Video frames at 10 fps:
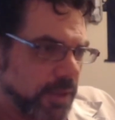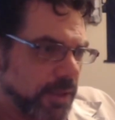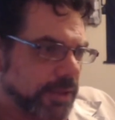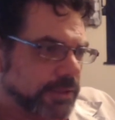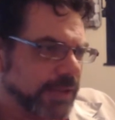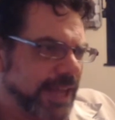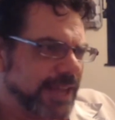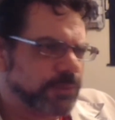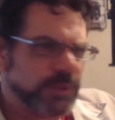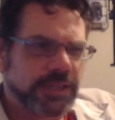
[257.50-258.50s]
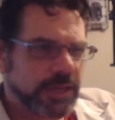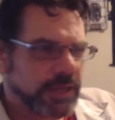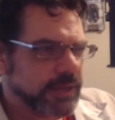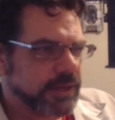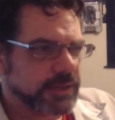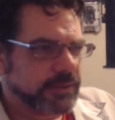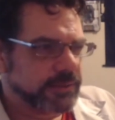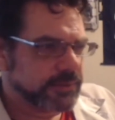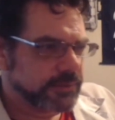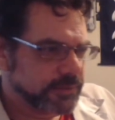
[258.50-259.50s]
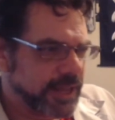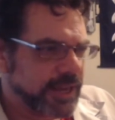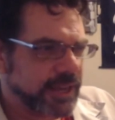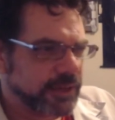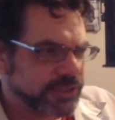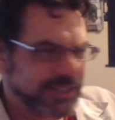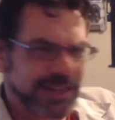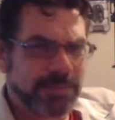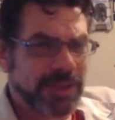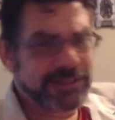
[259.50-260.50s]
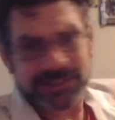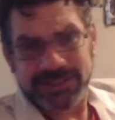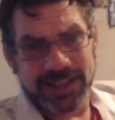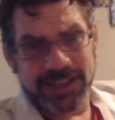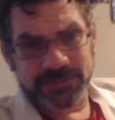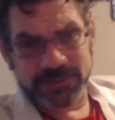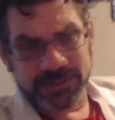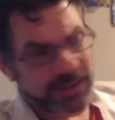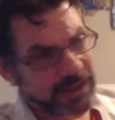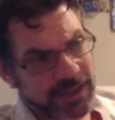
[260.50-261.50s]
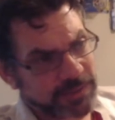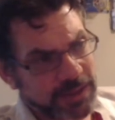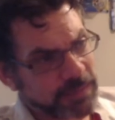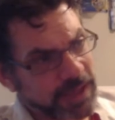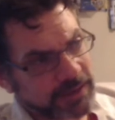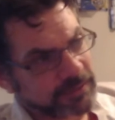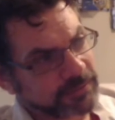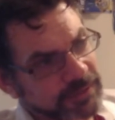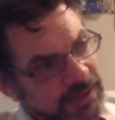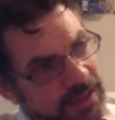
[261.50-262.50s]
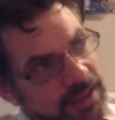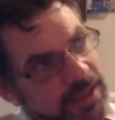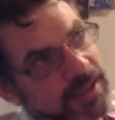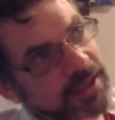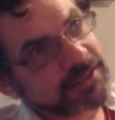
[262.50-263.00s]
So last week, was a lot of energy, and I apologize to you guys for I'm not, this